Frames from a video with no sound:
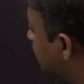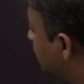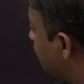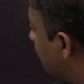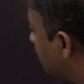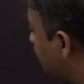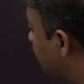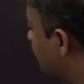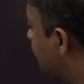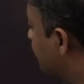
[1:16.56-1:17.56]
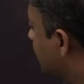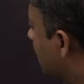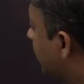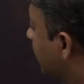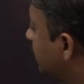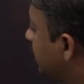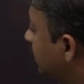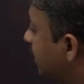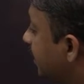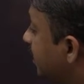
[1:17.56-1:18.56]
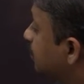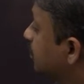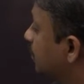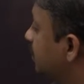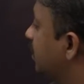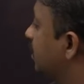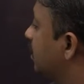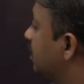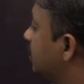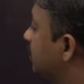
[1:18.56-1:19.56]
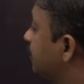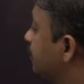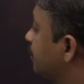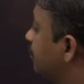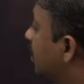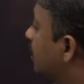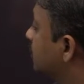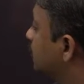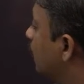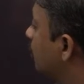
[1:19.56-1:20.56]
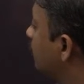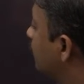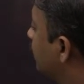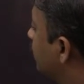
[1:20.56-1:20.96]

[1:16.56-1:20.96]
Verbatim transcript: with the bottom. Again it absorbs heat energy, becomes warm,